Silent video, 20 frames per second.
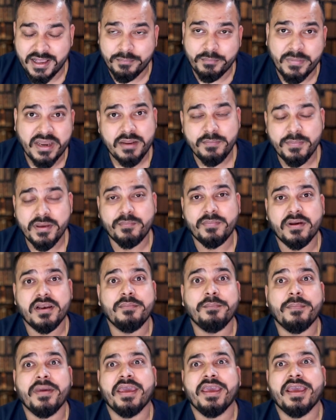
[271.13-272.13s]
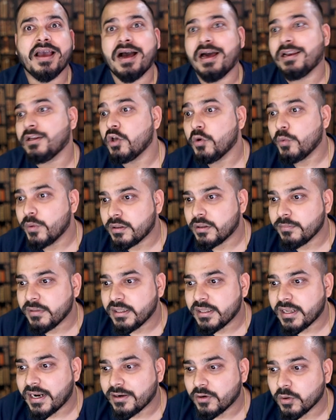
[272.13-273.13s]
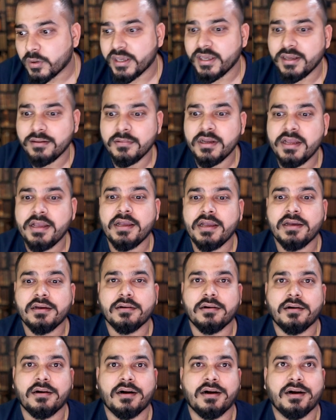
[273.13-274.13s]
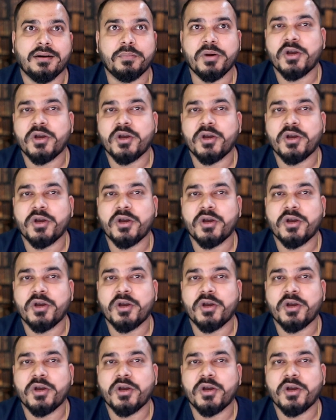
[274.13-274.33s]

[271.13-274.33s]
Many people may argue with me that, okay, uh,